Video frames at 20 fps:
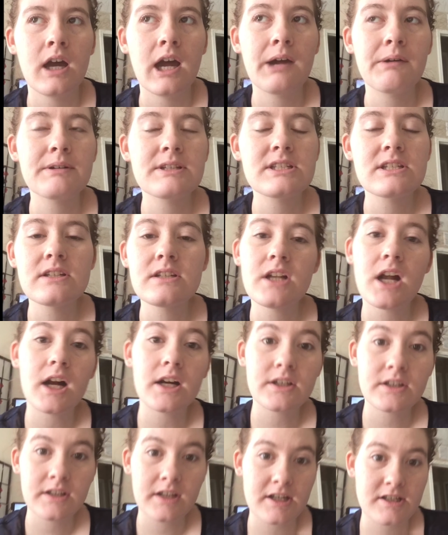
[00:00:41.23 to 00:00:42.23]
I went to the
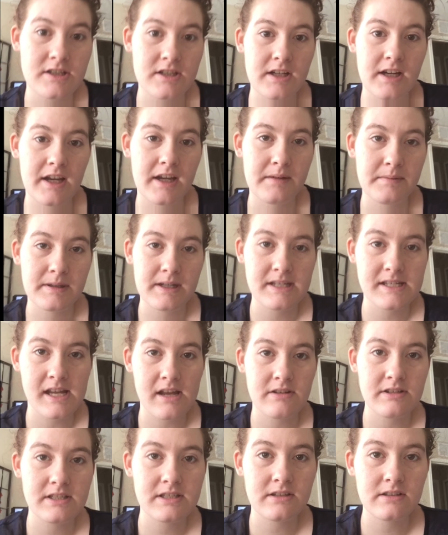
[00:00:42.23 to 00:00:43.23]
doctor yesterday because I
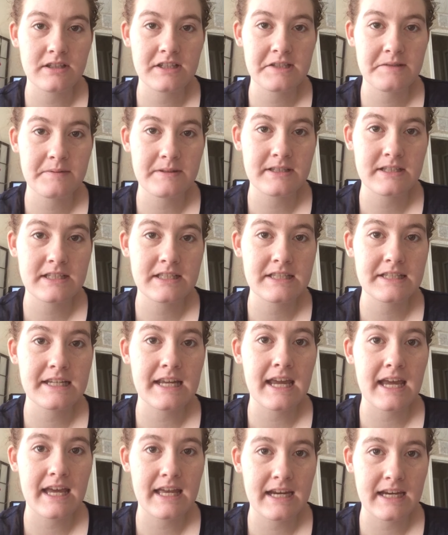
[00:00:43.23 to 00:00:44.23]
was still experiencing
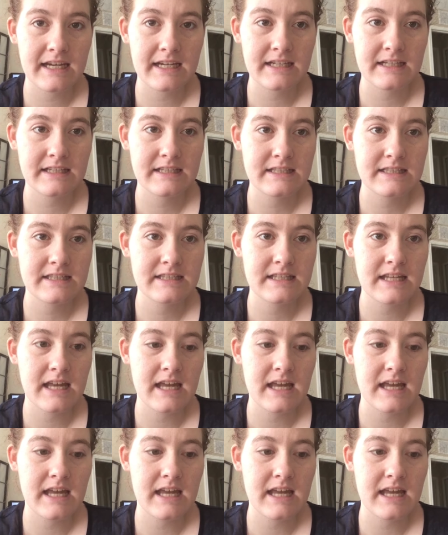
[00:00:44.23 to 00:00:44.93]
headaches